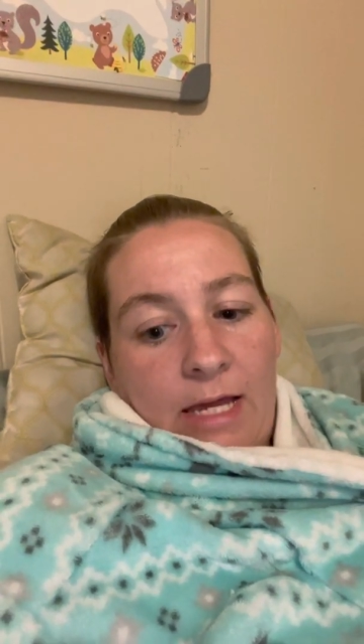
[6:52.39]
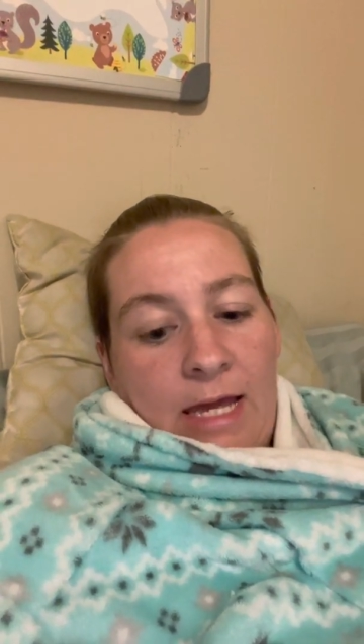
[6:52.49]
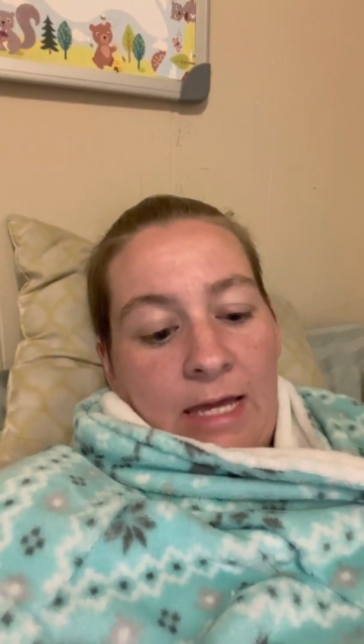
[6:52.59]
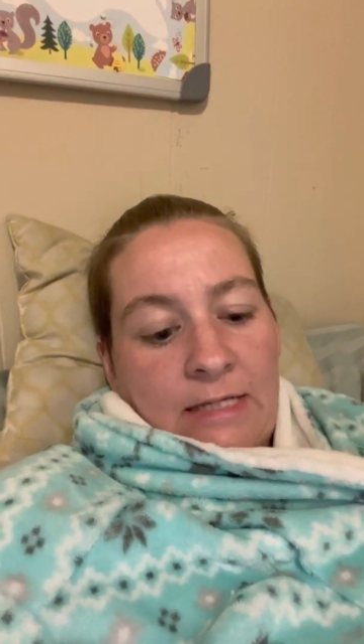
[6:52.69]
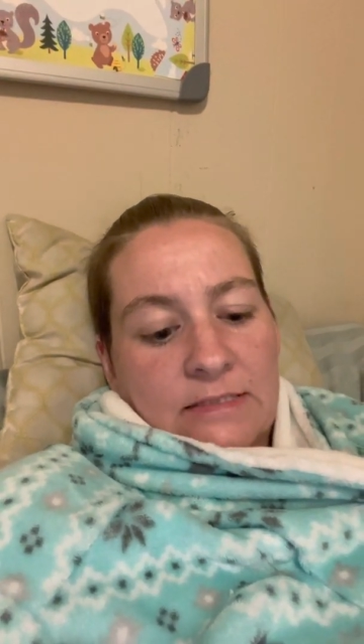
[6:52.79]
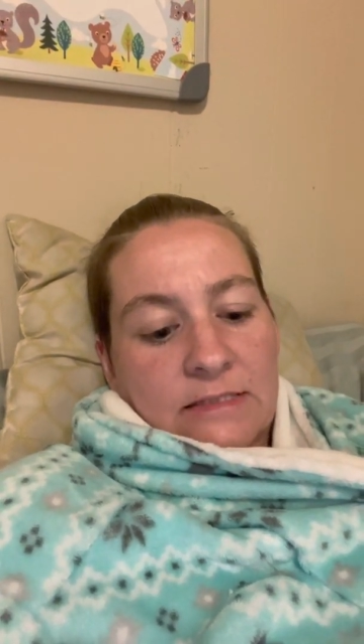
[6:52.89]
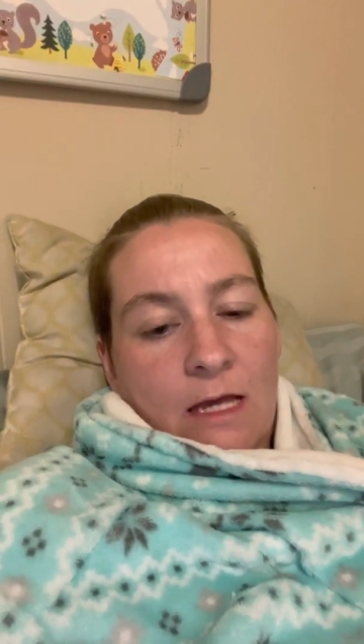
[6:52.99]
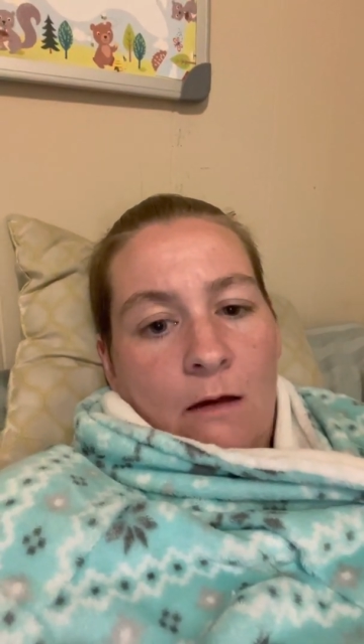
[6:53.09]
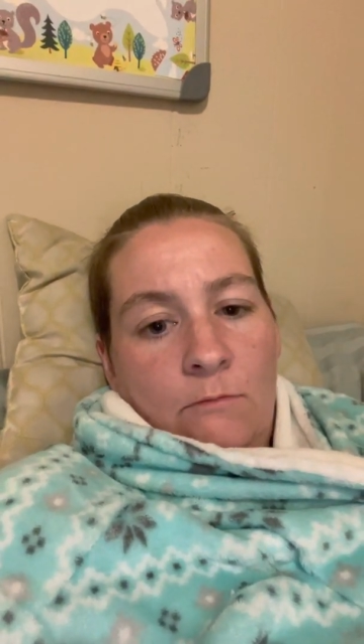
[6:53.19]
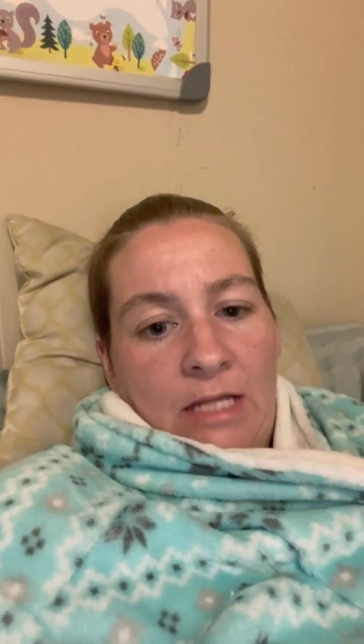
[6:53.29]
and at
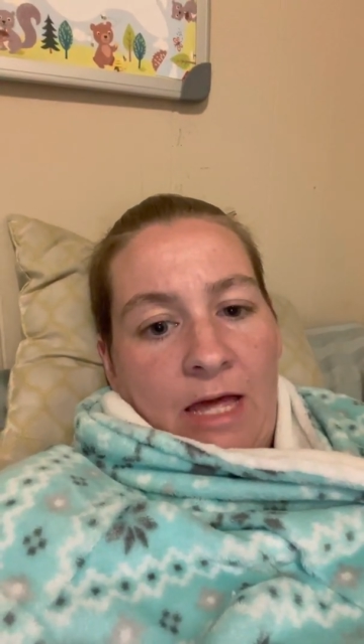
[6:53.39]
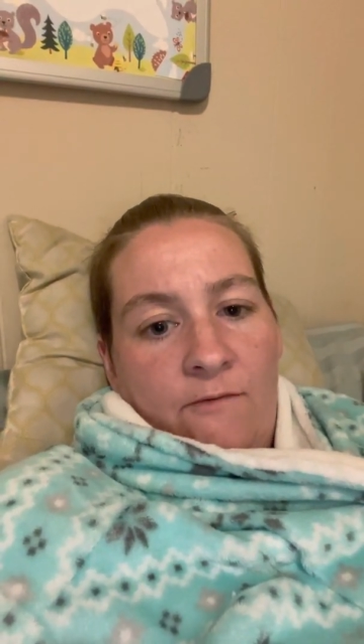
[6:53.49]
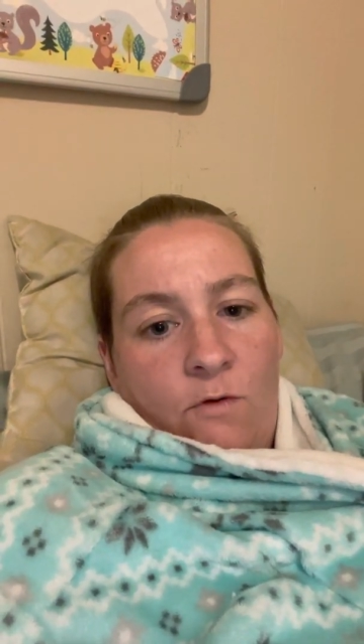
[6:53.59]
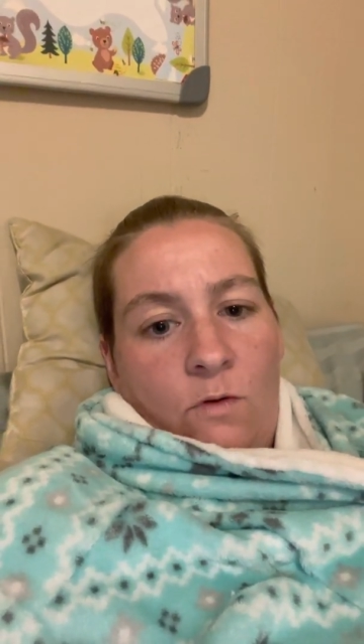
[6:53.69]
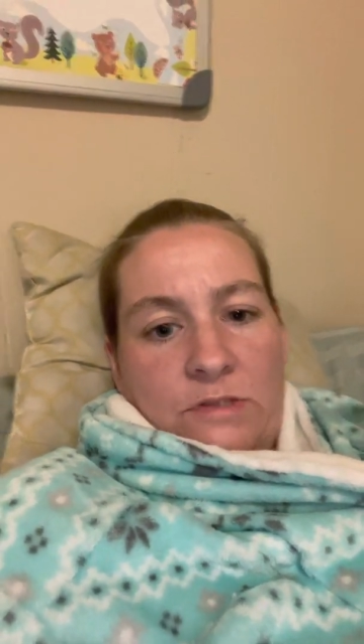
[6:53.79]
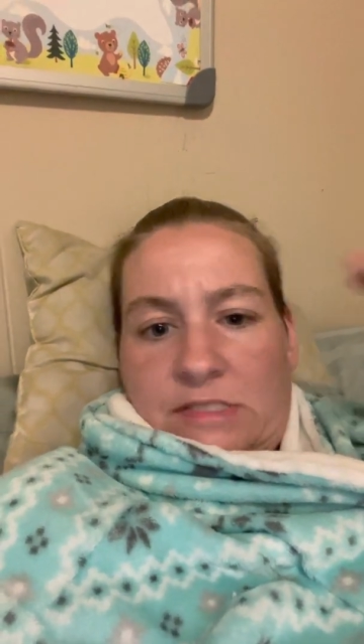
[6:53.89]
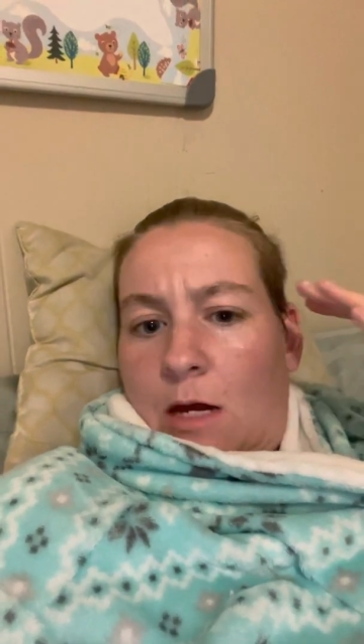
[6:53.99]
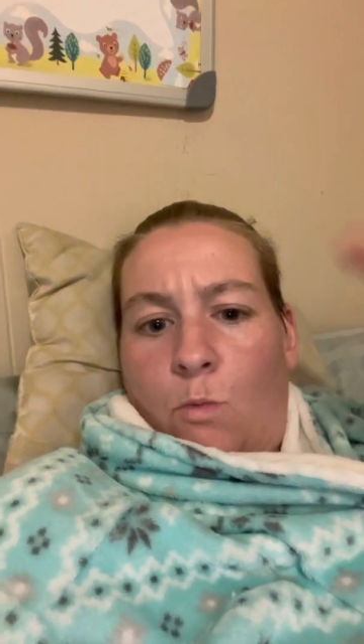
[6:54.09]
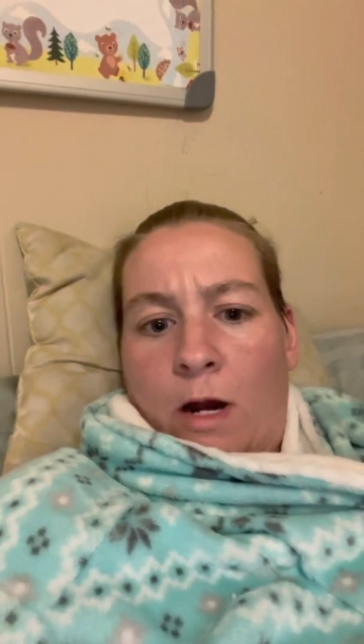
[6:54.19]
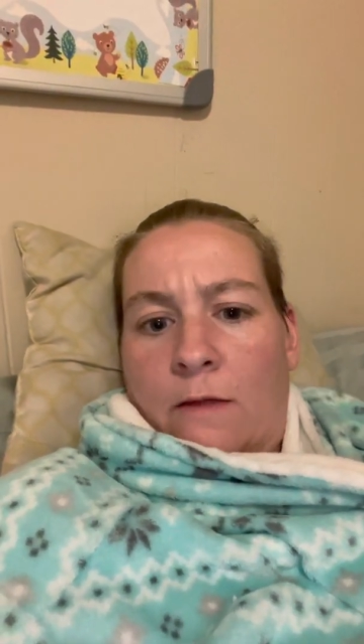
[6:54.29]
some level,
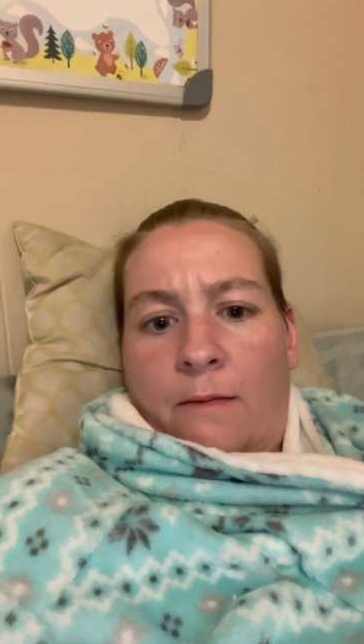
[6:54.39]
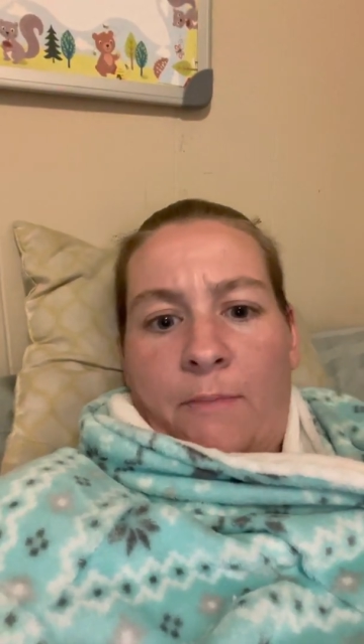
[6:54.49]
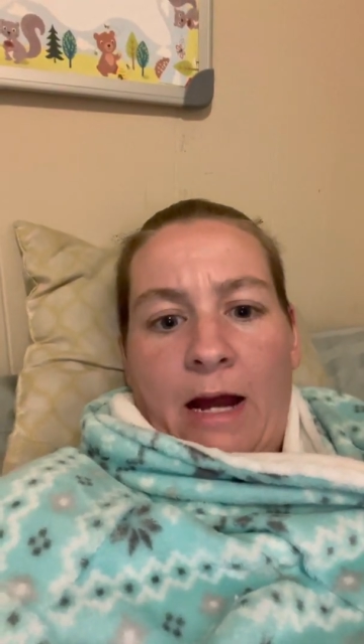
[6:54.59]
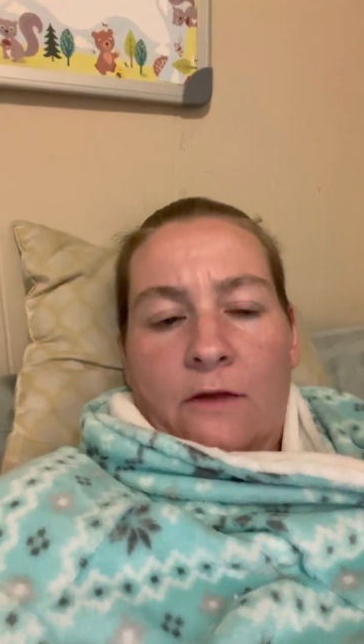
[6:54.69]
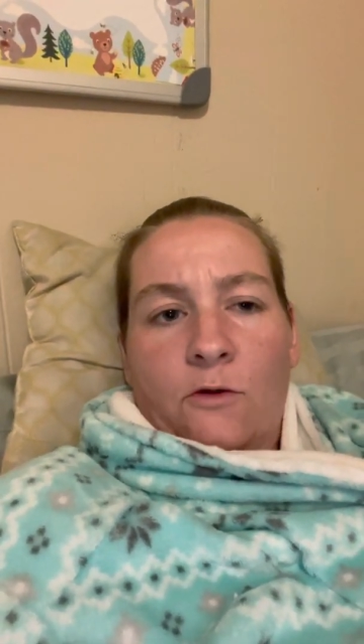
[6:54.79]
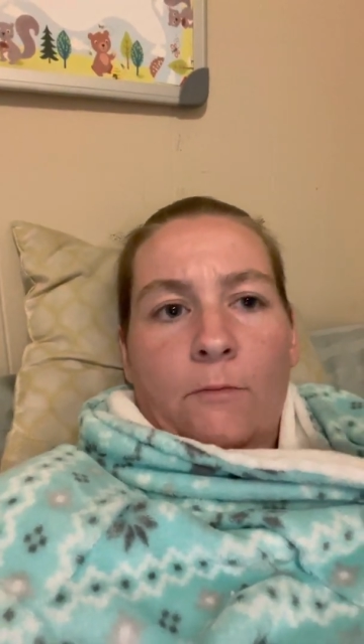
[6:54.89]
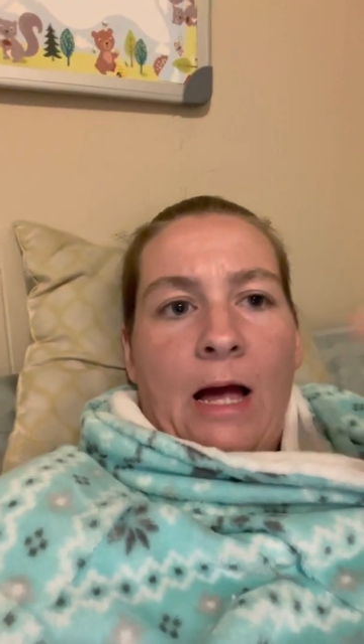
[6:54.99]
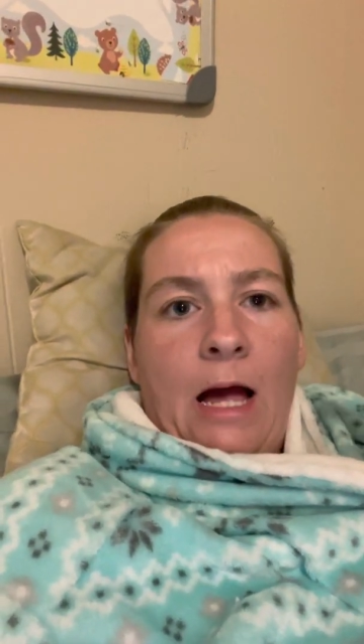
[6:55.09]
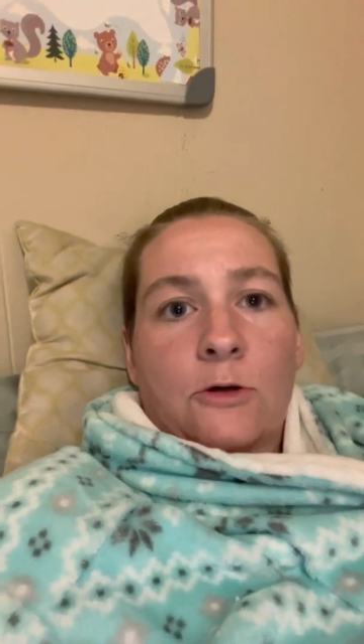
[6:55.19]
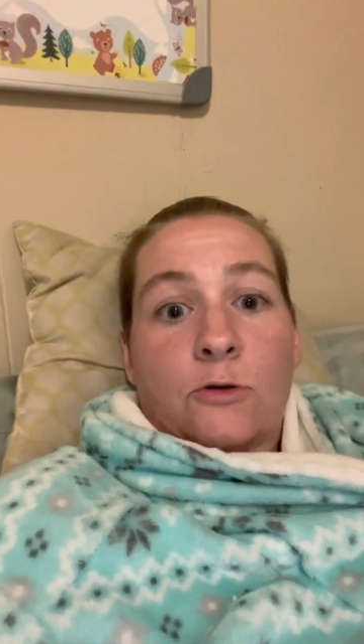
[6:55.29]
somewhere in the back of their
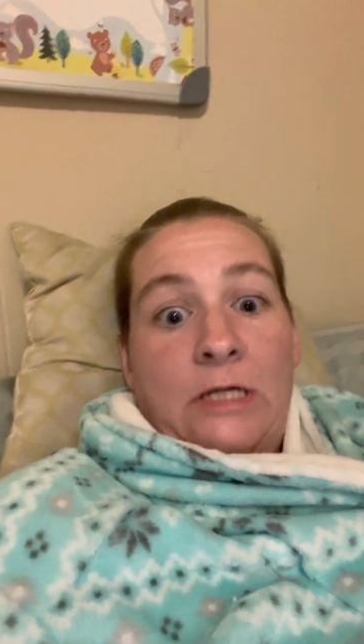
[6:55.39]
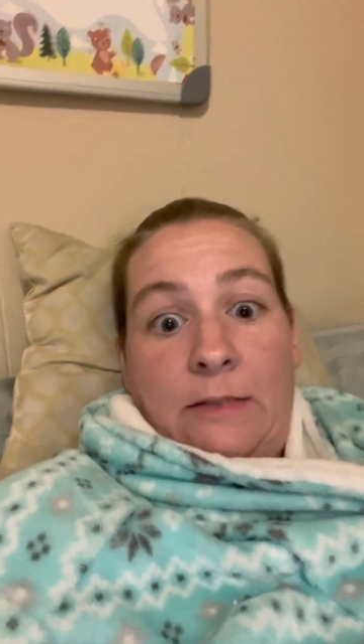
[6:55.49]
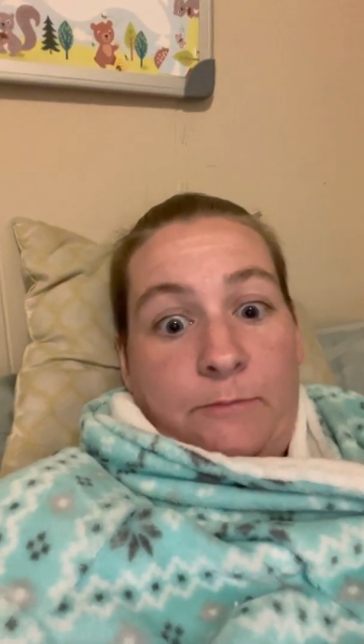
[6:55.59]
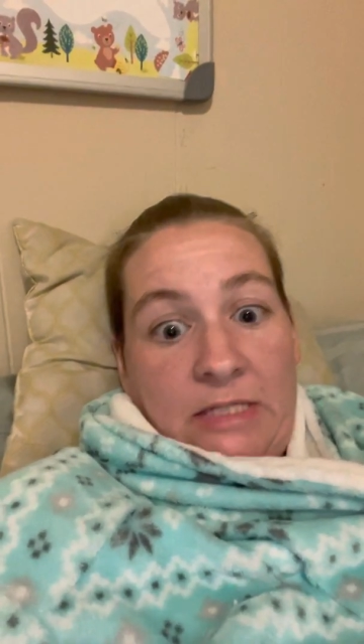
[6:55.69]
mind or deep,